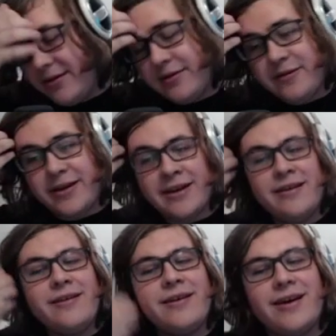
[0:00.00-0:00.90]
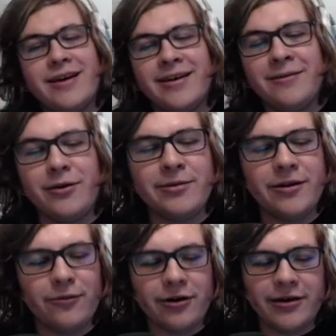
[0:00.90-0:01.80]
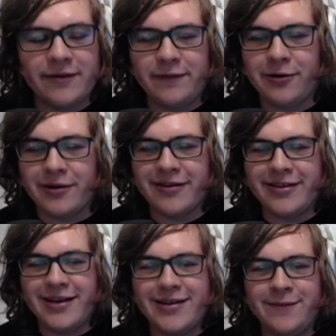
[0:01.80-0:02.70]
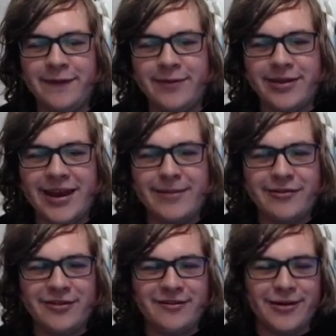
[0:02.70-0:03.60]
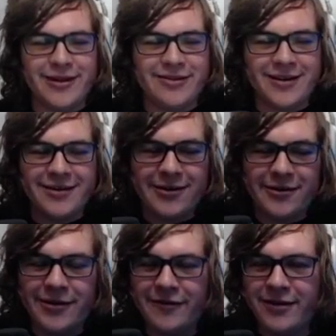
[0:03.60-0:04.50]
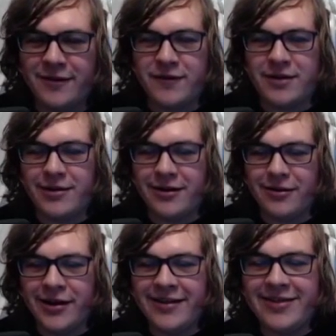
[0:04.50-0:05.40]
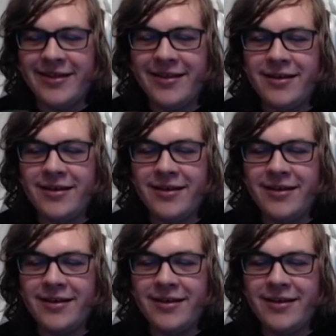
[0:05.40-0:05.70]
So yeah, welcome on to Wario Land 4. This is a lot different from the game I just ran a second ago, Legends of Fire Mariglass.